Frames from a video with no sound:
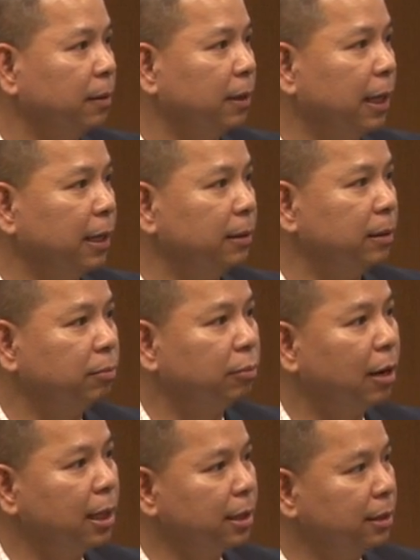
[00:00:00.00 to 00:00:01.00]
Okay, the
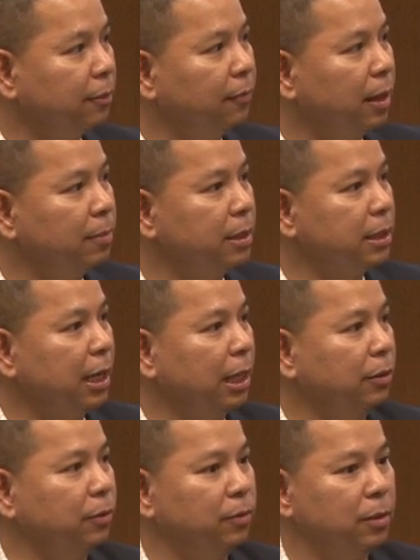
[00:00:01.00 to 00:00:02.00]
product development
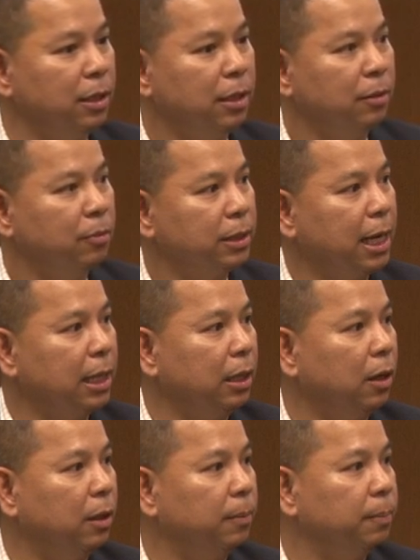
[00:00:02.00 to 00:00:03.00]
cycle was that
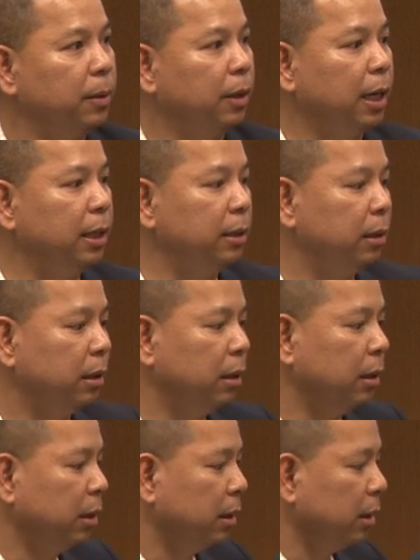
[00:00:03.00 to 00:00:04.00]
long, right?
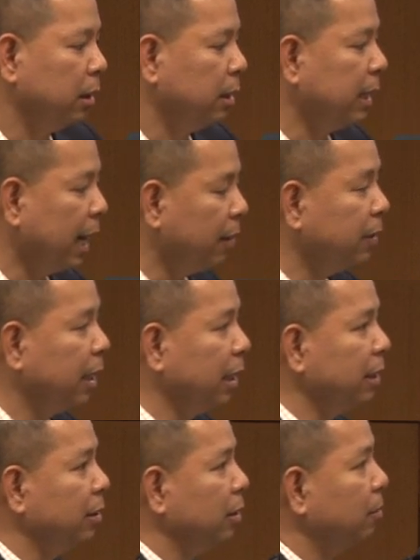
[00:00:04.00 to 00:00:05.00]

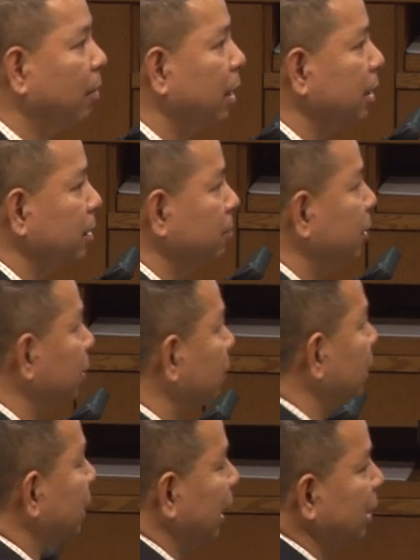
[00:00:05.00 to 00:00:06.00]
Nowadays, you bought a
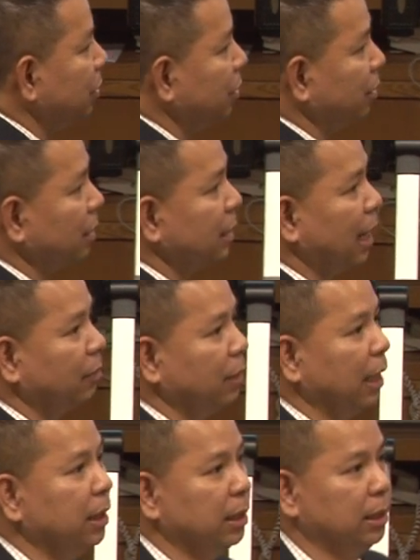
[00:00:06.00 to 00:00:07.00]
computer, next year is
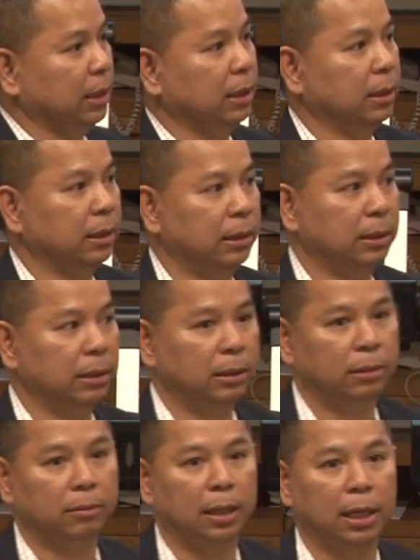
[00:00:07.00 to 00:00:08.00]
outdated,
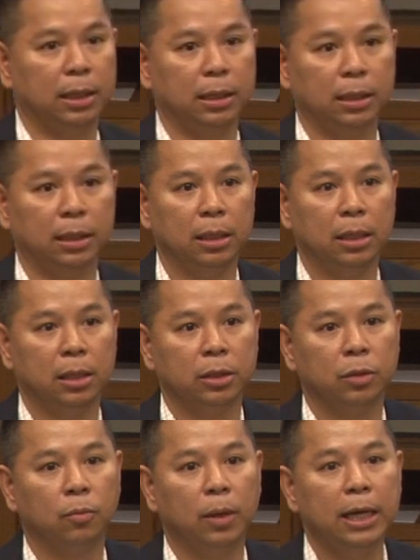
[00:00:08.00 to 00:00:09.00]
right?
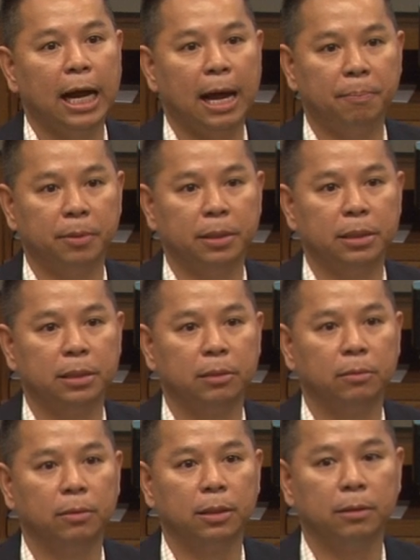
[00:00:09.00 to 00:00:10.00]
So what happens?
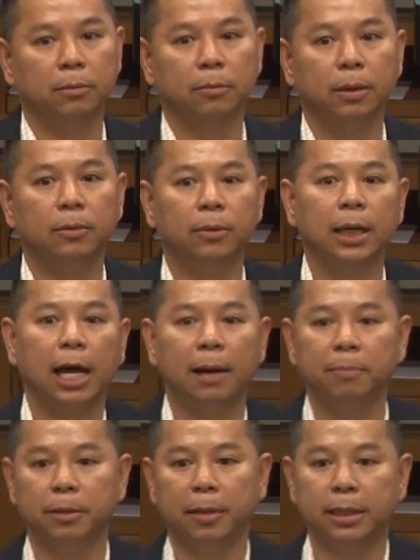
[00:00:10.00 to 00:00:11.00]
What, well what
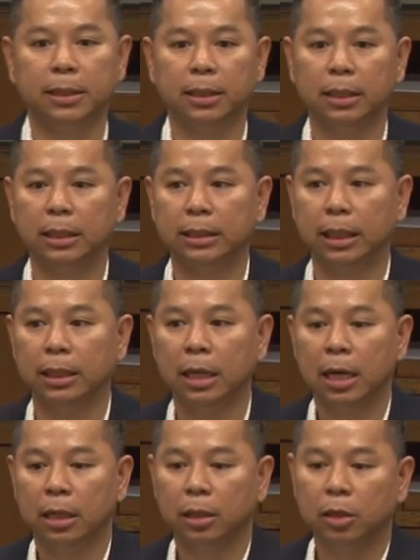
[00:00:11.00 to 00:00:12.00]
happened basically is that
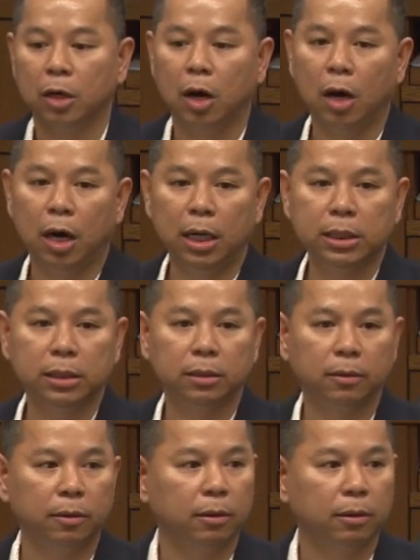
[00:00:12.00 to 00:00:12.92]
the cost